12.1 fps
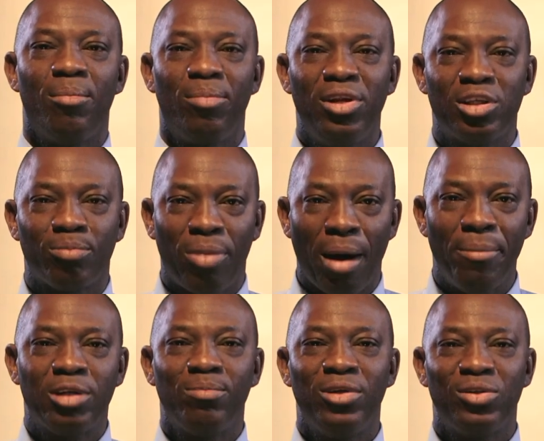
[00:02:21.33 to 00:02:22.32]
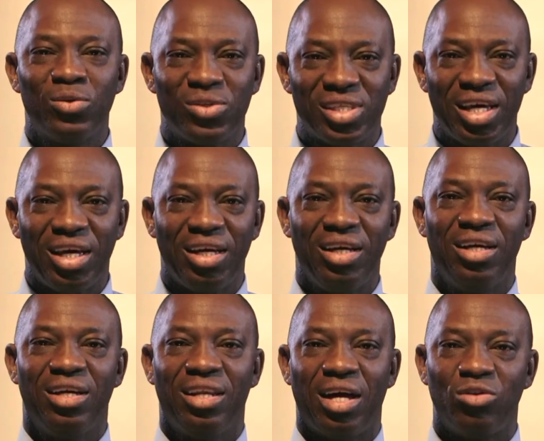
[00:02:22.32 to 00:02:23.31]
please permit me to say
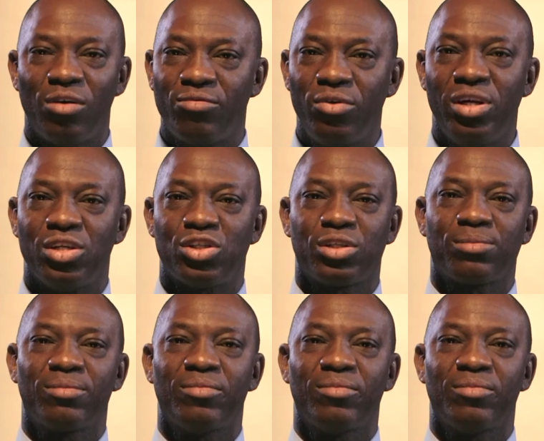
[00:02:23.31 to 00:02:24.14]
that you are foolish.